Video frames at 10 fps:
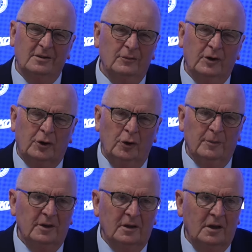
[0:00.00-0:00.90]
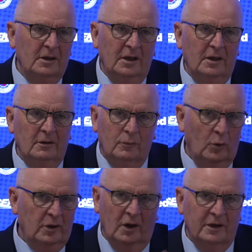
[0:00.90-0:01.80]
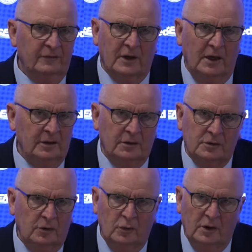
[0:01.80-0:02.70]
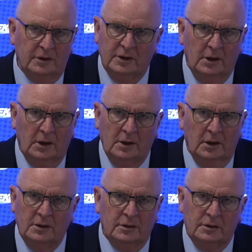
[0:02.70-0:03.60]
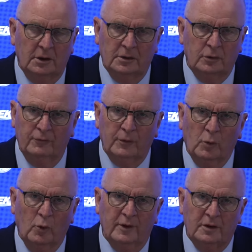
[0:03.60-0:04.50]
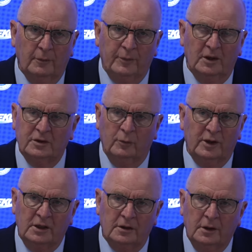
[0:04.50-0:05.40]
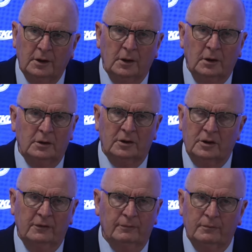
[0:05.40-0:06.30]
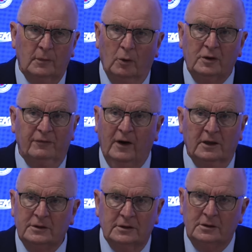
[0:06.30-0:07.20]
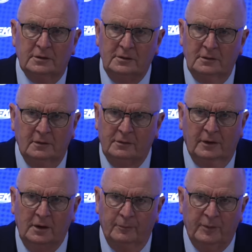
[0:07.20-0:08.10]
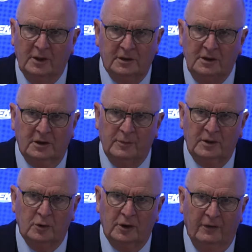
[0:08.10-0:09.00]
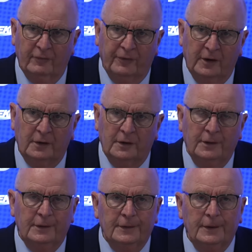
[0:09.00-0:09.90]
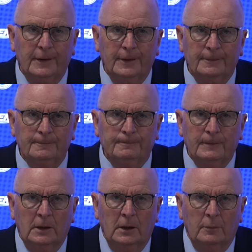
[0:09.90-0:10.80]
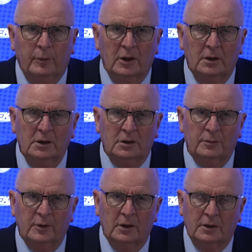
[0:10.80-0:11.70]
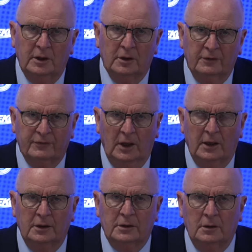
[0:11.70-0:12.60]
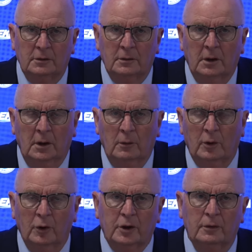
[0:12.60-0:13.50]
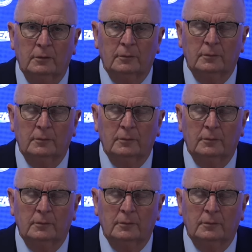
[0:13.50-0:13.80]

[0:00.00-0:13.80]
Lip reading: recruitment in any walk of life, guys, you know, it's of the moment. The person we need needs to have multifaceted. The person needs to be good at everything. But it needs to be an assertive character. And we're looking